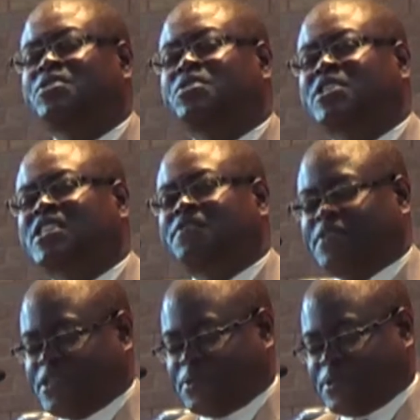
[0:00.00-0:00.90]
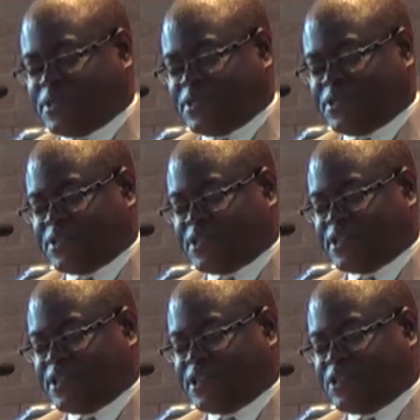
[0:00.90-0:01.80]
your difficulties
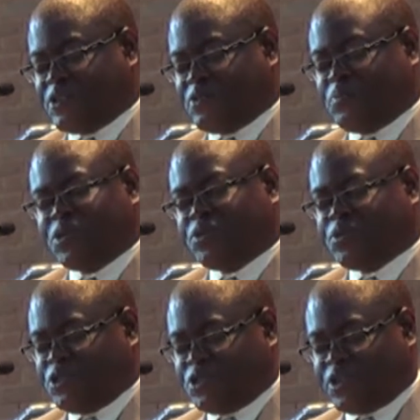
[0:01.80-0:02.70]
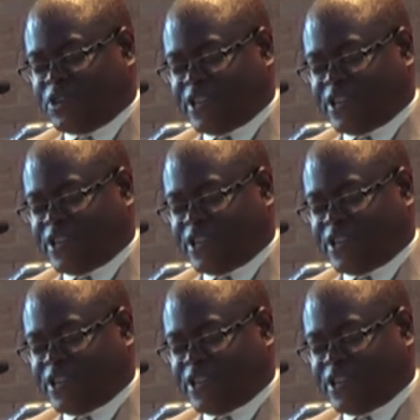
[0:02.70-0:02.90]
pure joy.